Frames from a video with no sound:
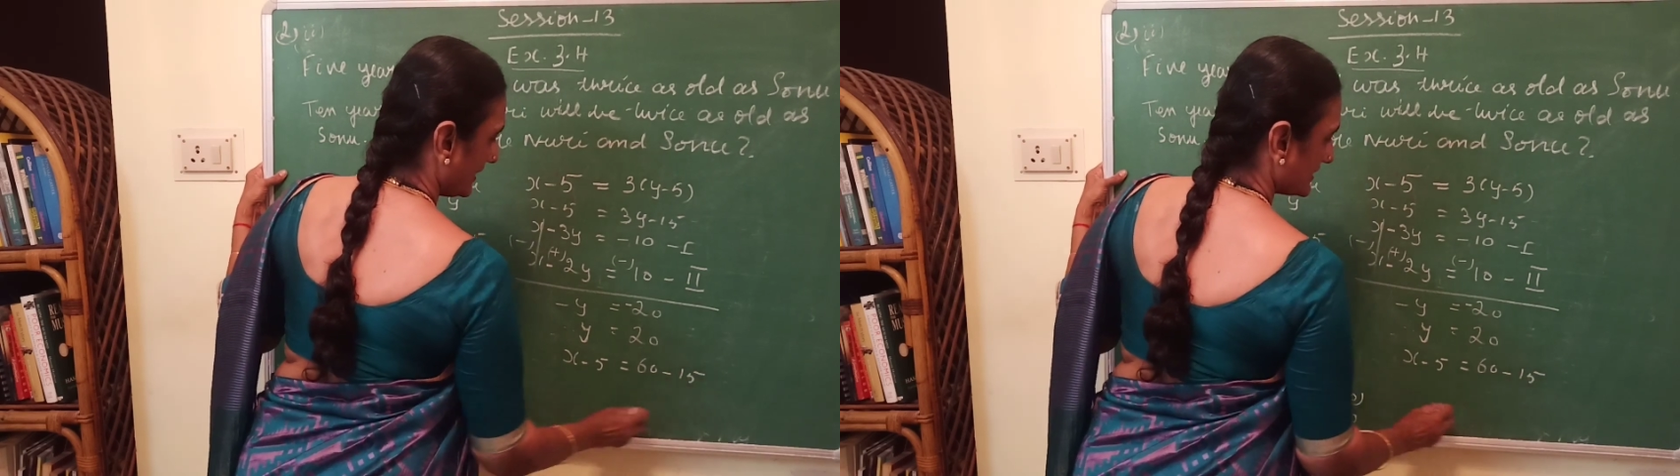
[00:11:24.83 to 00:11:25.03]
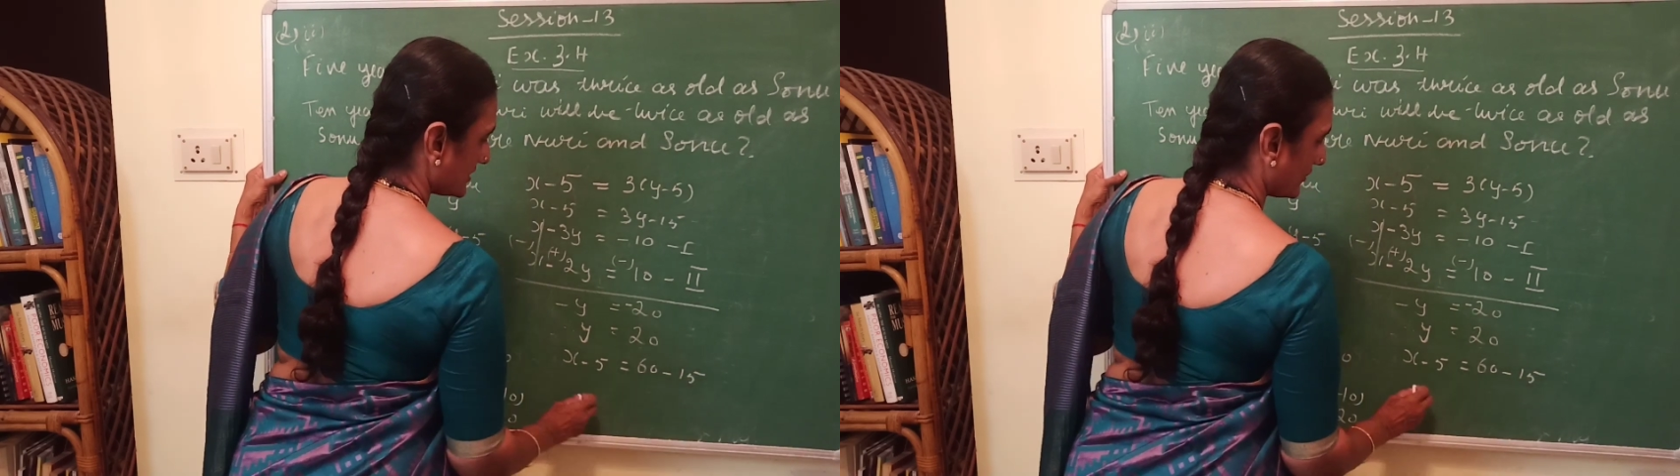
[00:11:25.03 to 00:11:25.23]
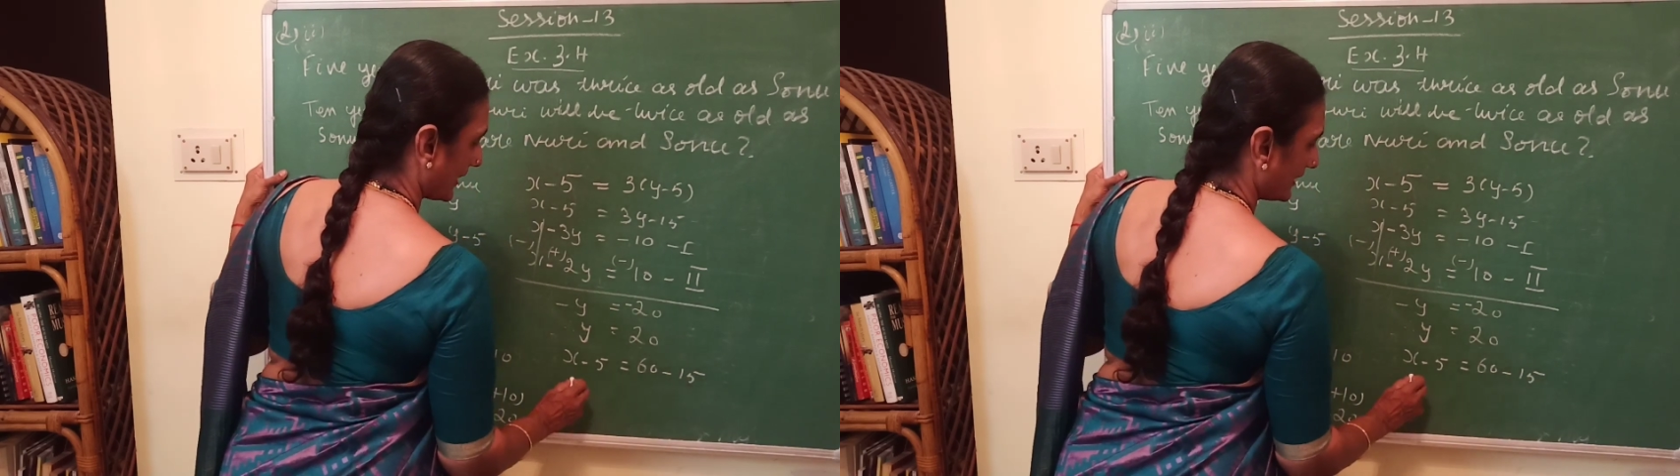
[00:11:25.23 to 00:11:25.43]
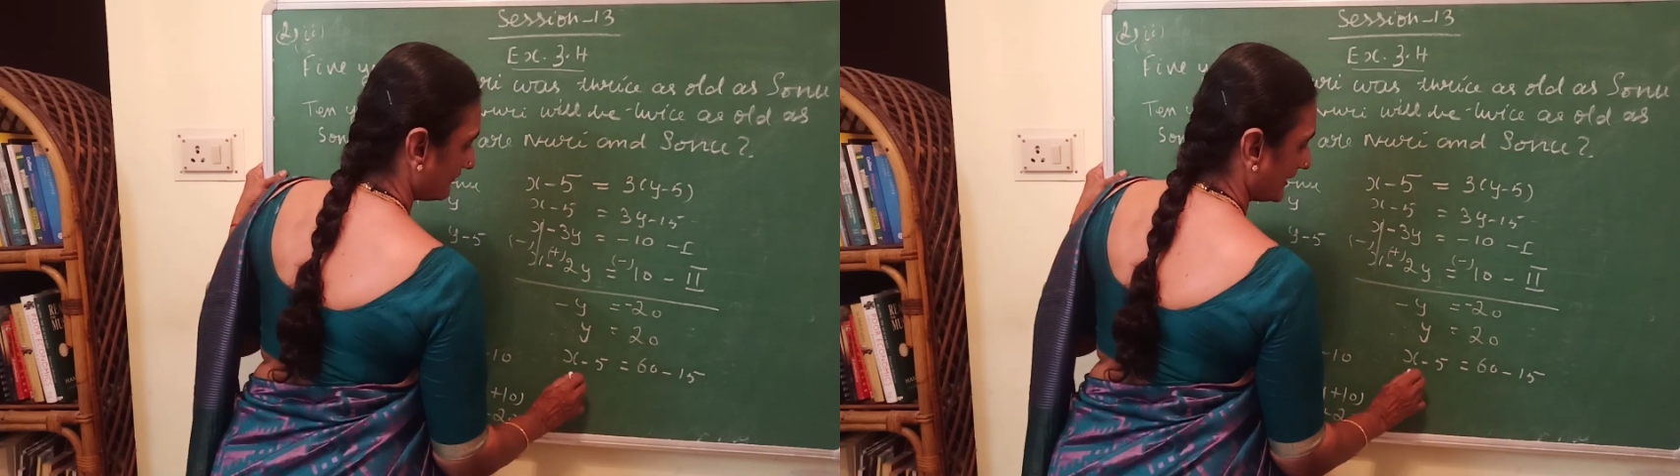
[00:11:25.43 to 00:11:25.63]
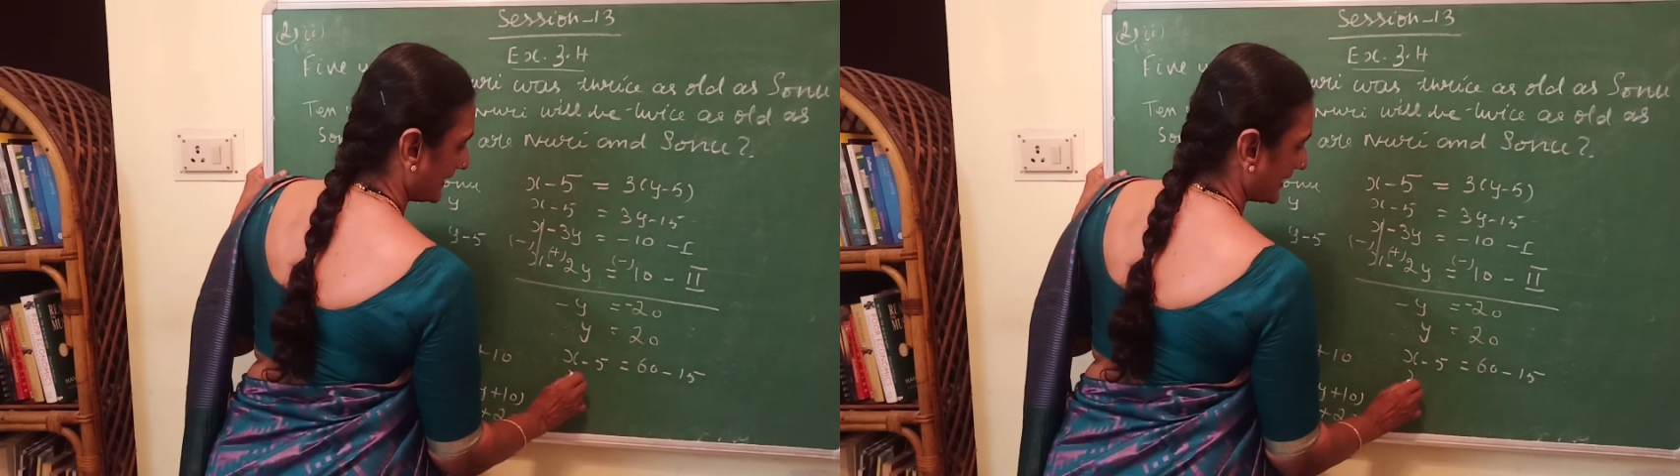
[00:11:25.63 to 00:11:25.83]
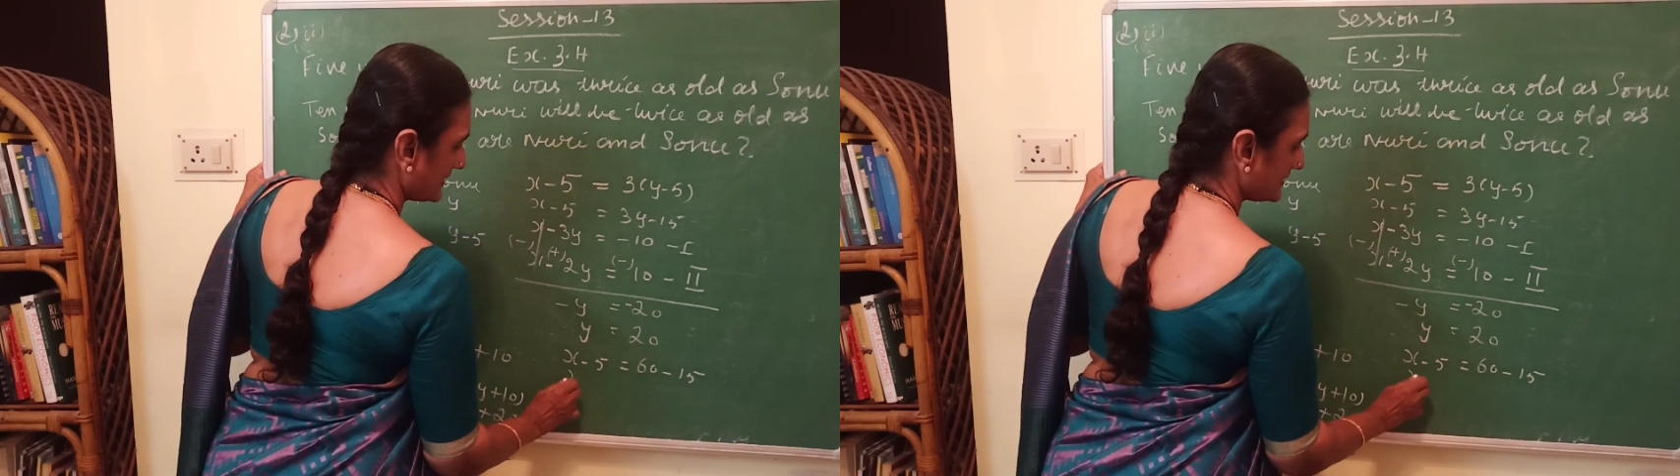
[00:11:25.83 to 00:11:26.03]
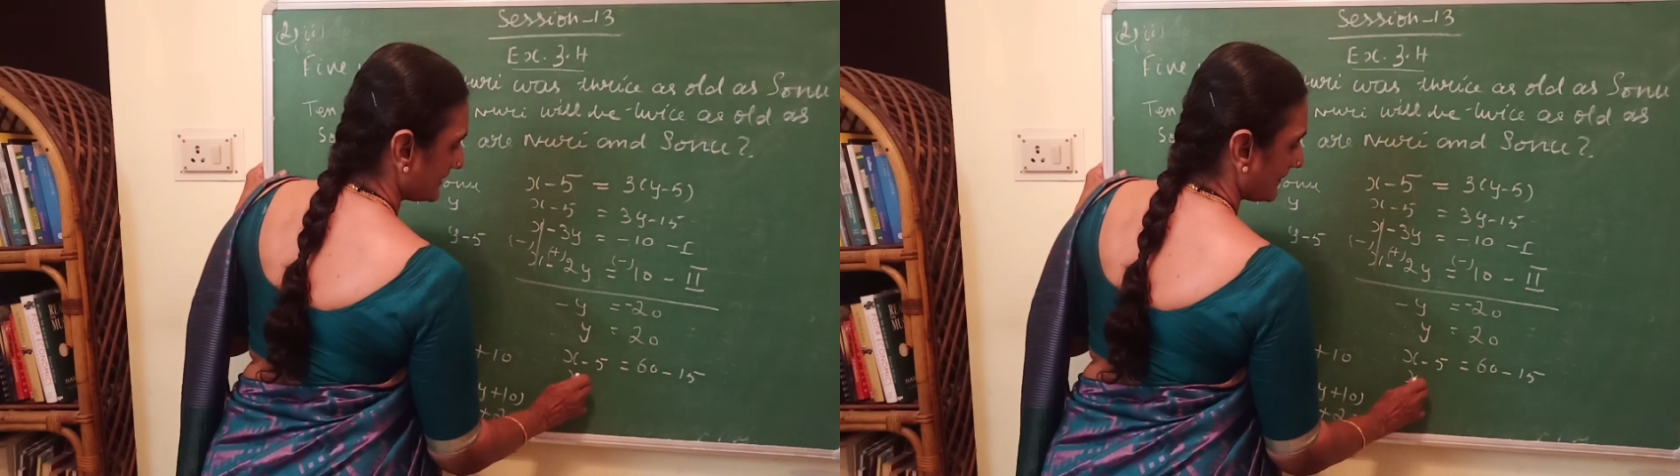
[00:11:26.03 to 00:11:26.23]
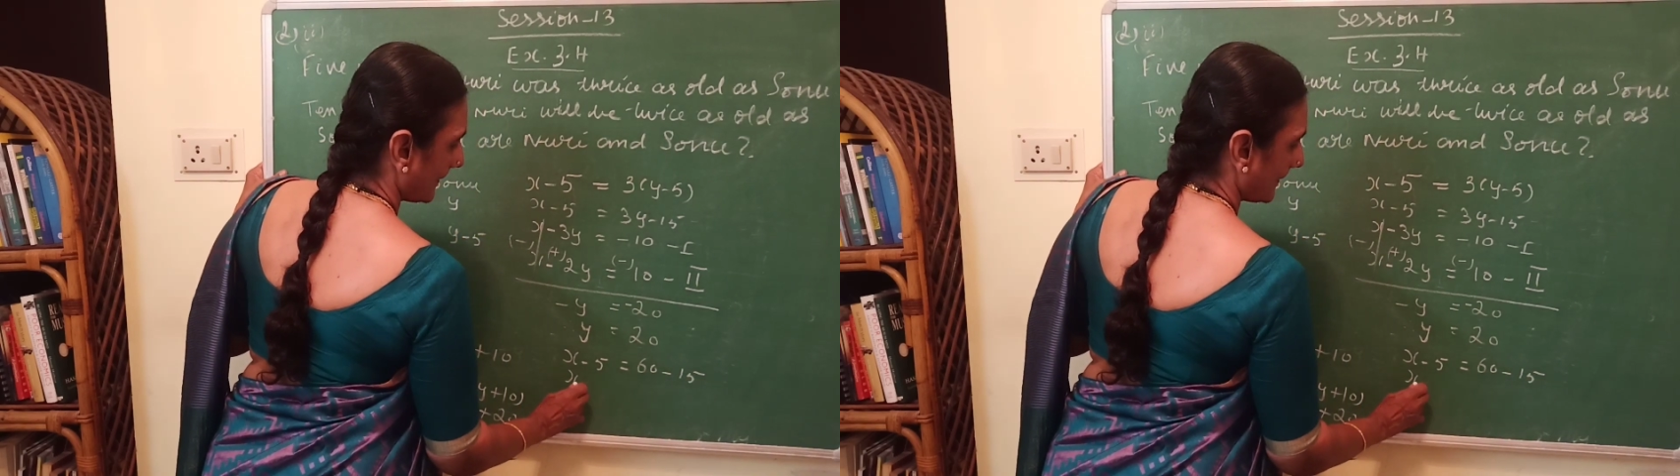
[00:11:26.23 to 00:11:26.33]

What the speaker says: So I will get